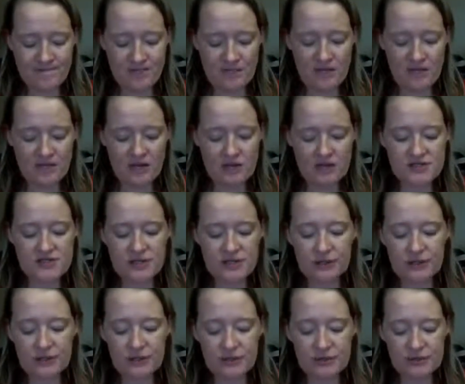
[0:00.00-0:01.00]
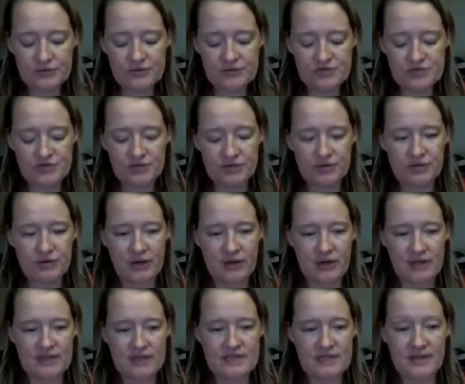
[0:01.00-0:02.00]
It's also used to
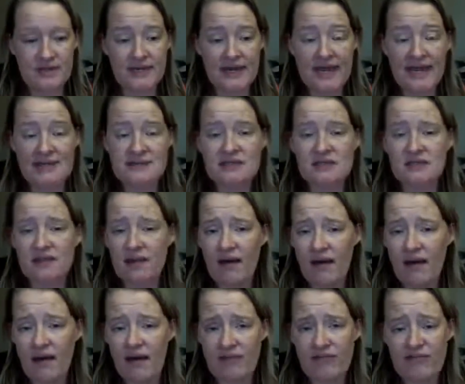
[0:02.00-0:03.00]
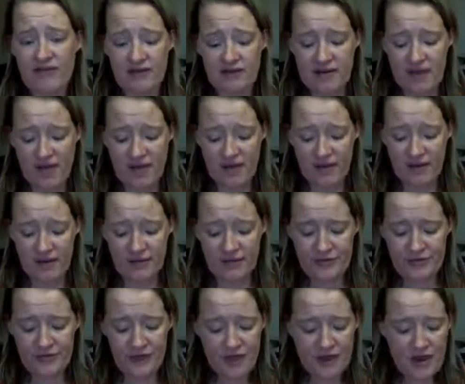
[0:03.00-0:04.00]
enhance love and
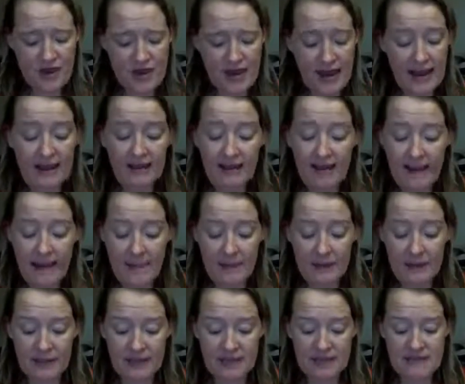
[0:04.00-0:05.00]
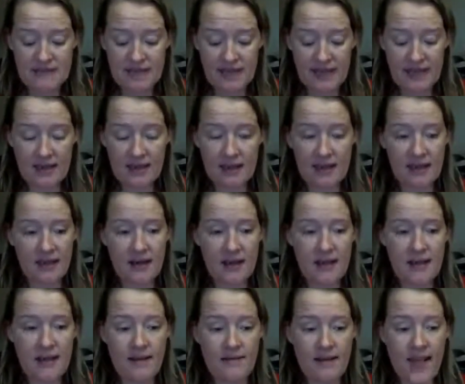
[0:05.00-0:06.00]
health, and happiness, and it
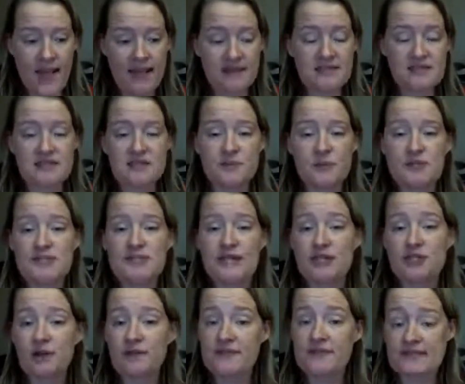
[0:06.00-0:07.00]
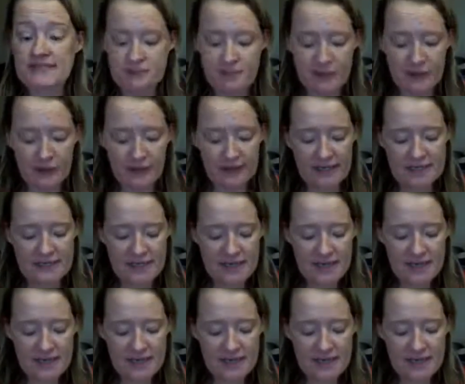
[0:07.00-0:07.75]
acts as a protector of the spirit.